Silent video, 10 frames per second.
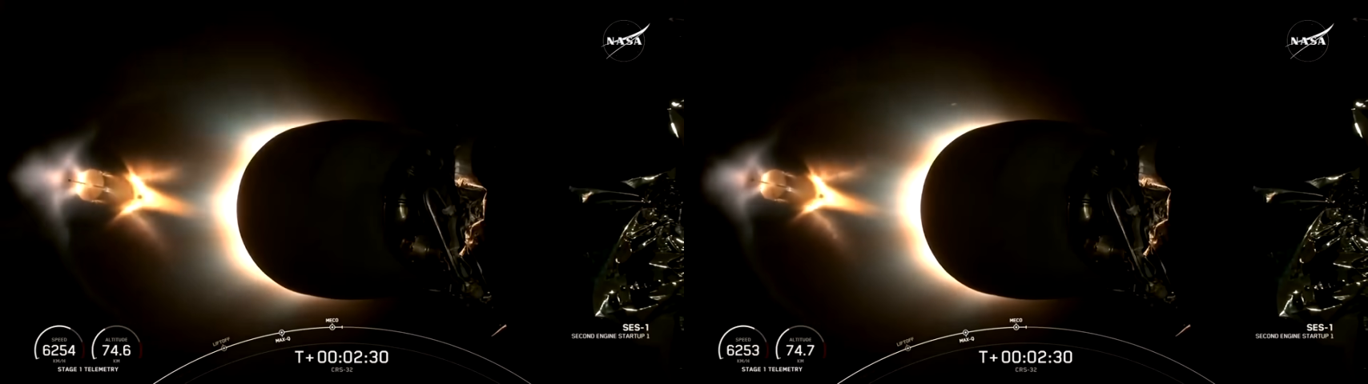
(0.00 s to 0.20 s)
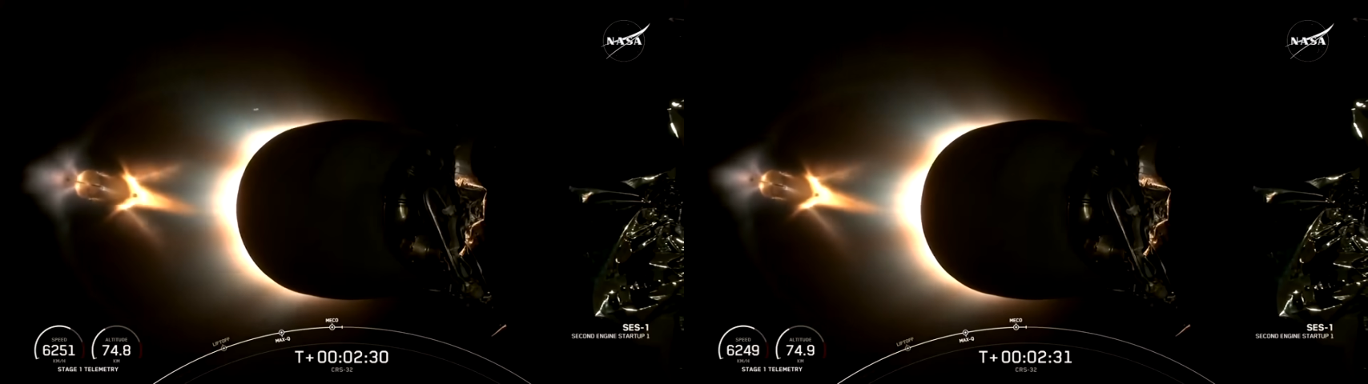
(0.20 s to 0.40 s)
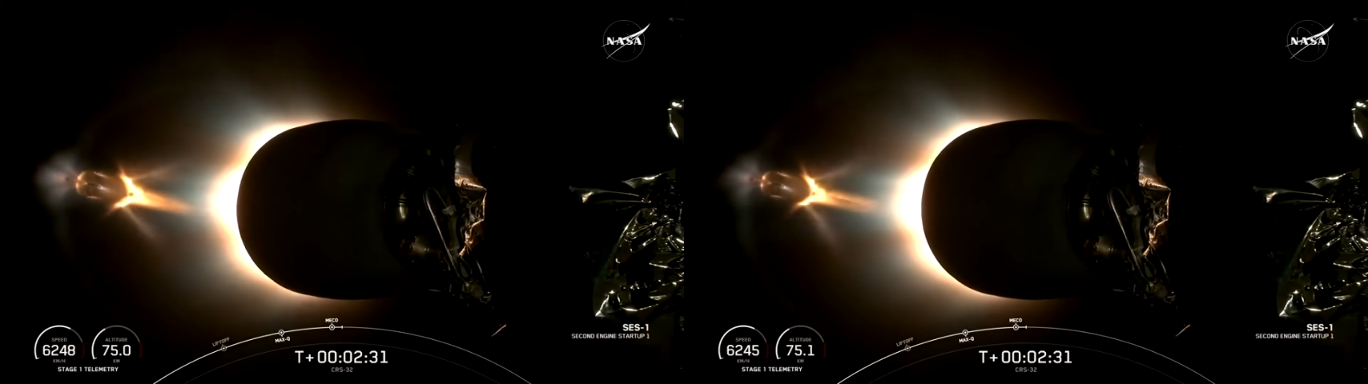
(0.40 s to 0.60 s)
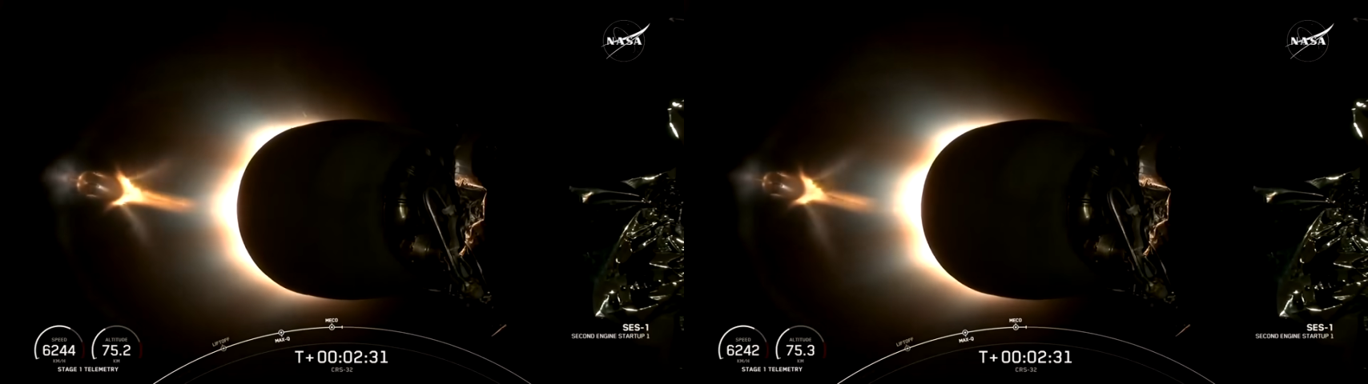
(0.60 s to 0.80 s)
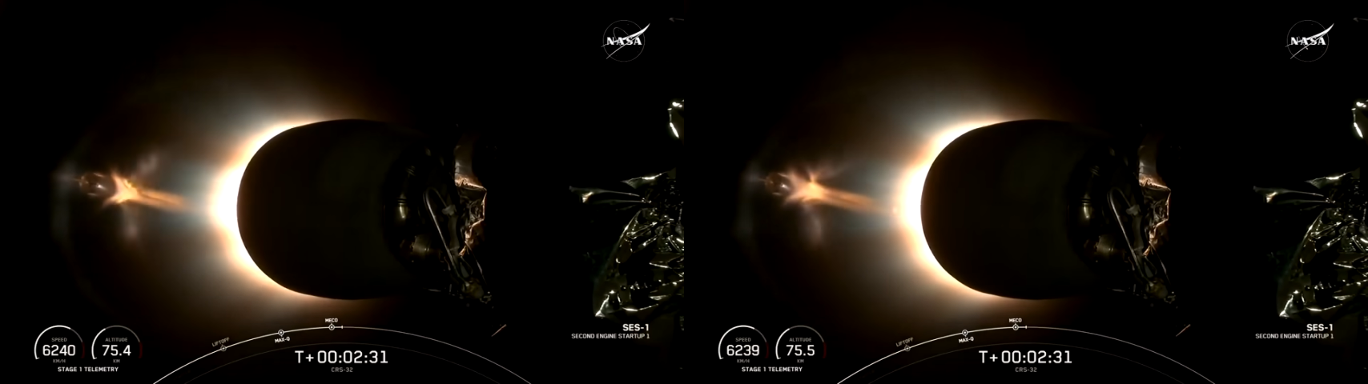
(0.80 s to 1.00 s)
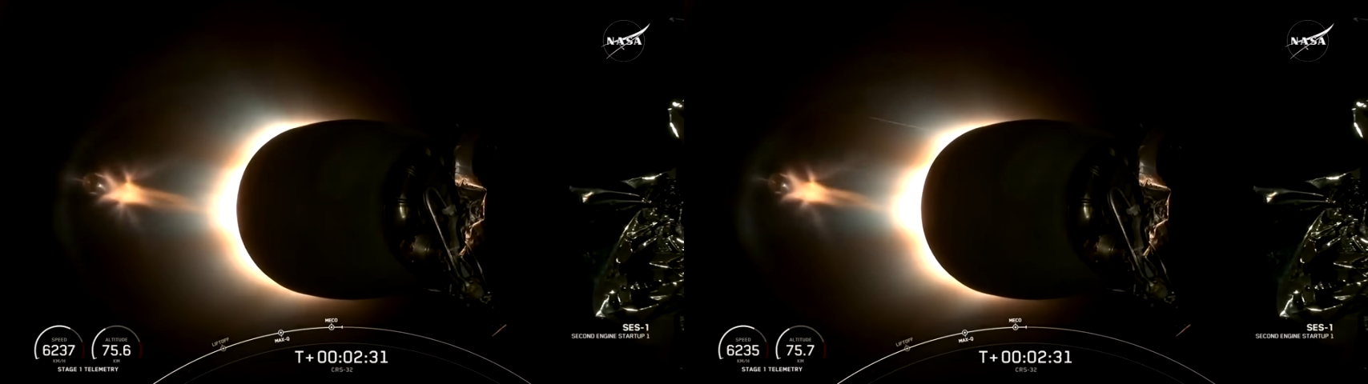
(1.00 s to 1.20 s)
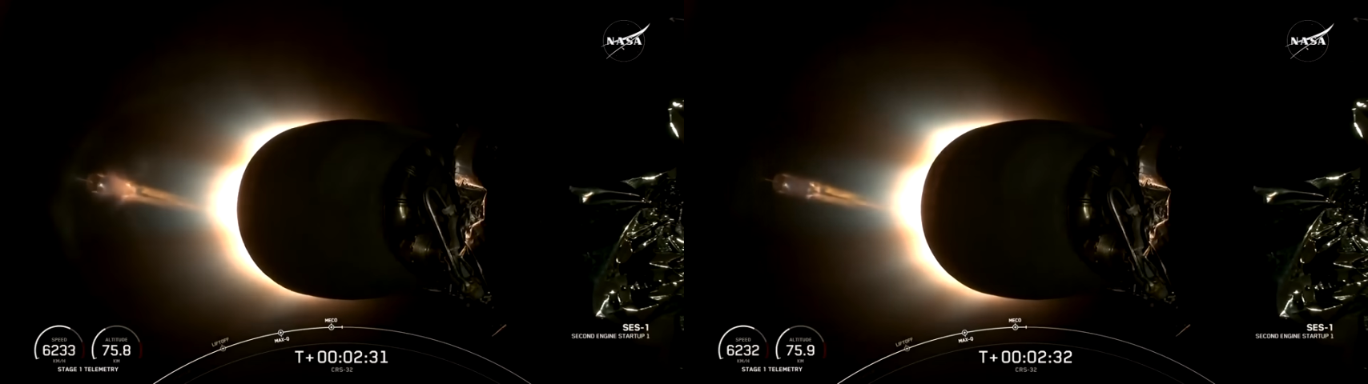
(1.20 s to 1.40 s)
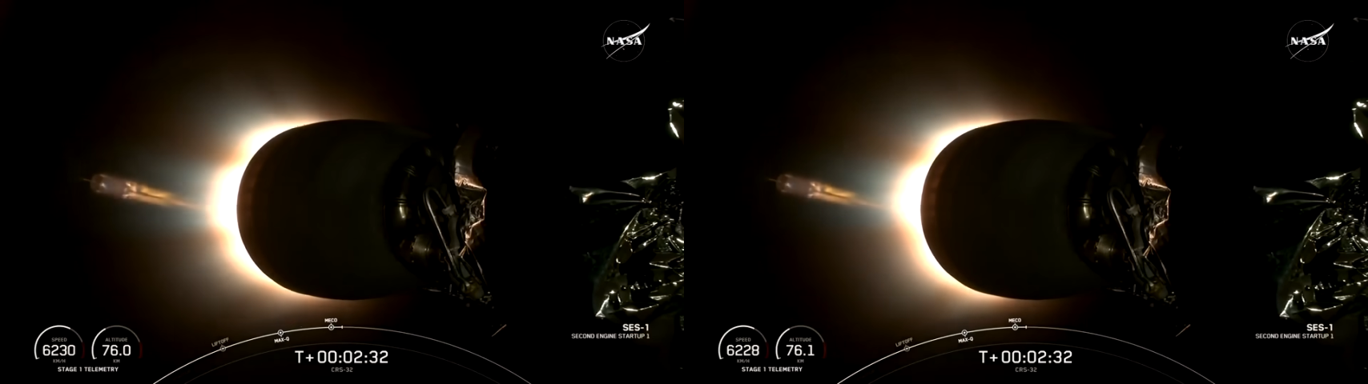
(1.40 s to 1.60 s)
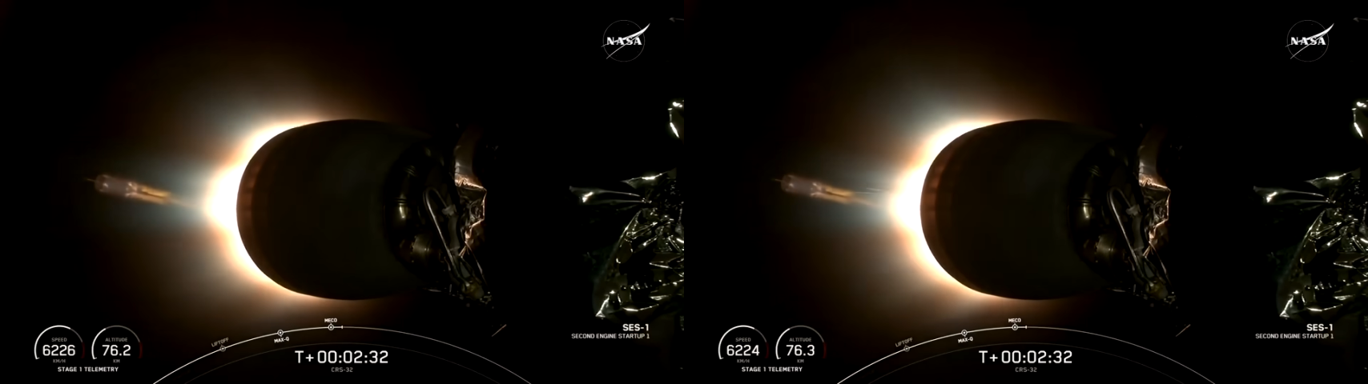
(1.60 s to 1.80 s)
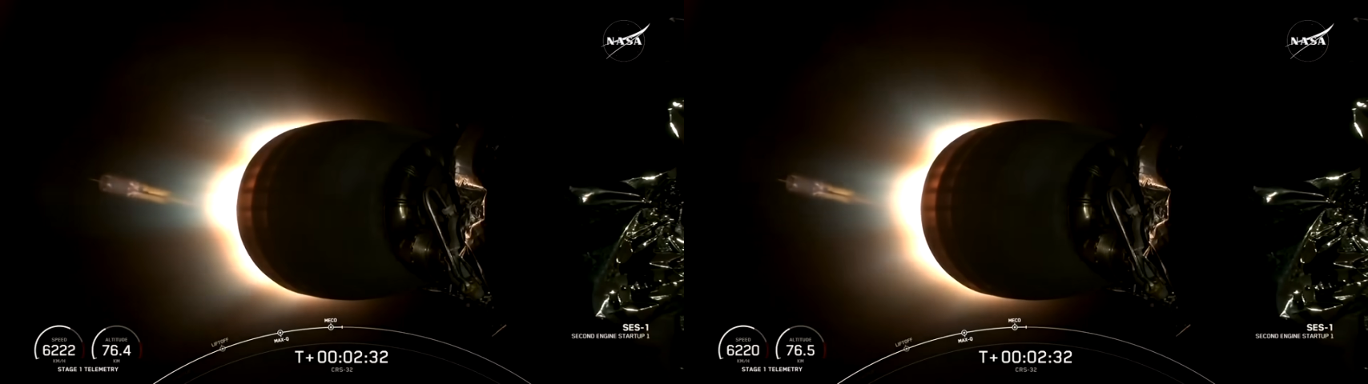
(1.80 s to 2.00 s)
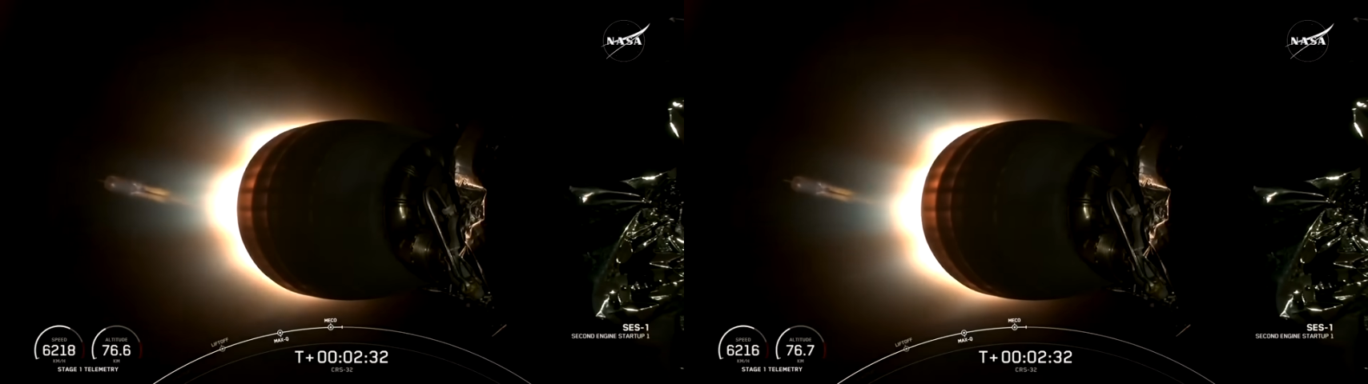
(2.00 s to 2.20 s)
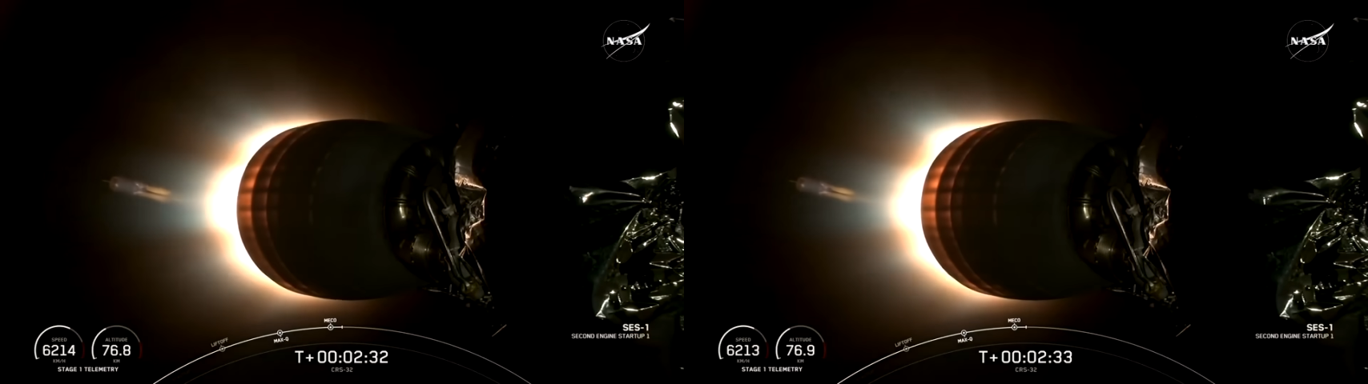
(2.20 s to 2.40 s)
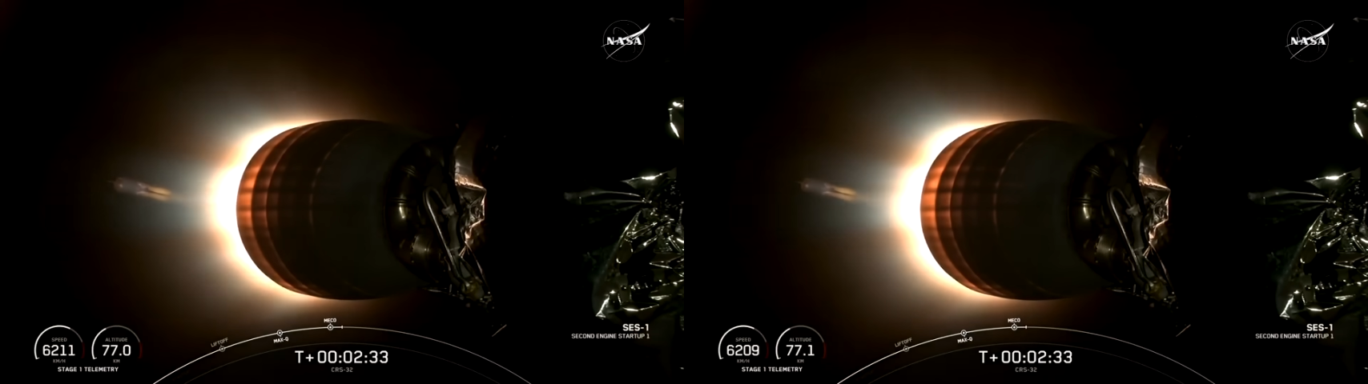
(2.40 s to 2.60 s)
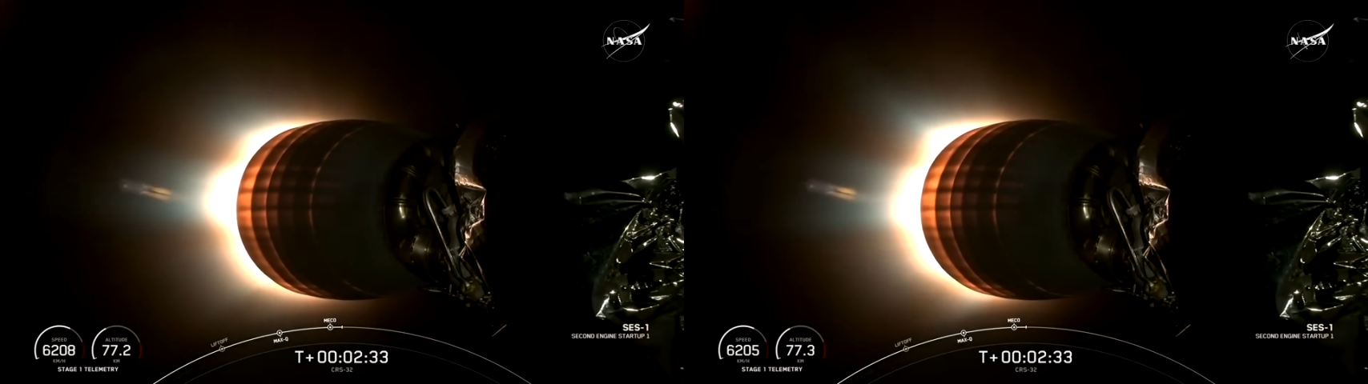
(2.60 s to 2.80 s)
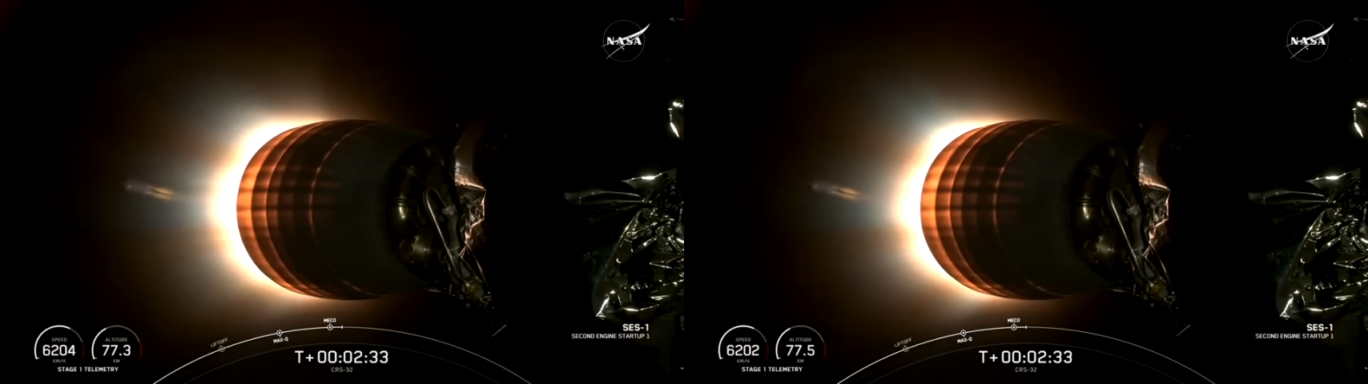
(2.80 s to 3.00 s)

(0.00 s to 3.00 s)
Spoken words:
(no speaker visible)